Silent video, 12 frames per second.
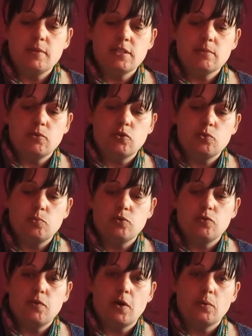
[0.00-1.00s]
this on my
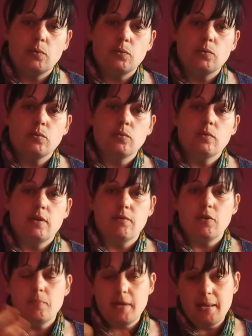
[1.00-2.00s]
husband's phone I've
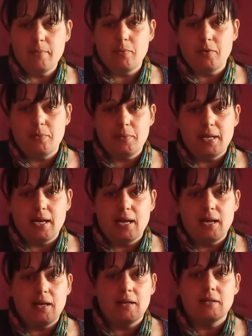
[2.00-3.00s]
got the baby with me
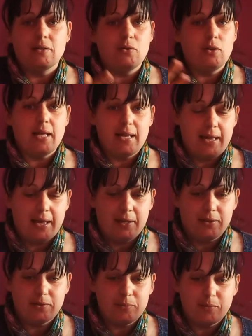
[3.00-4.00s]
now, I look like
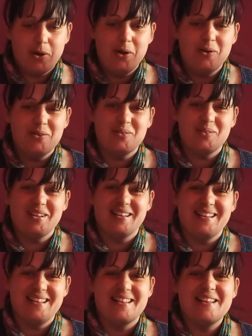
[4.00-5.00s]
hell. but
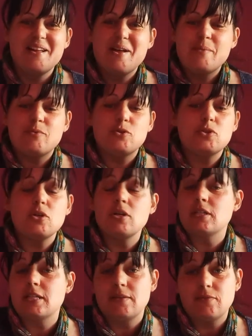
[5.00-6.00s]
you're
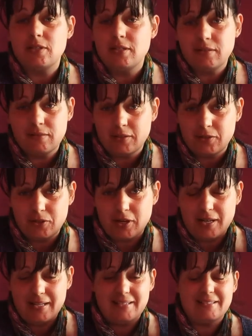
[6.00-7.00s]
going to have to deal with it,
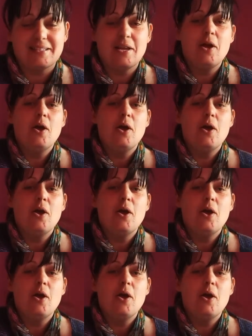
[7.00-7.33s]
darling.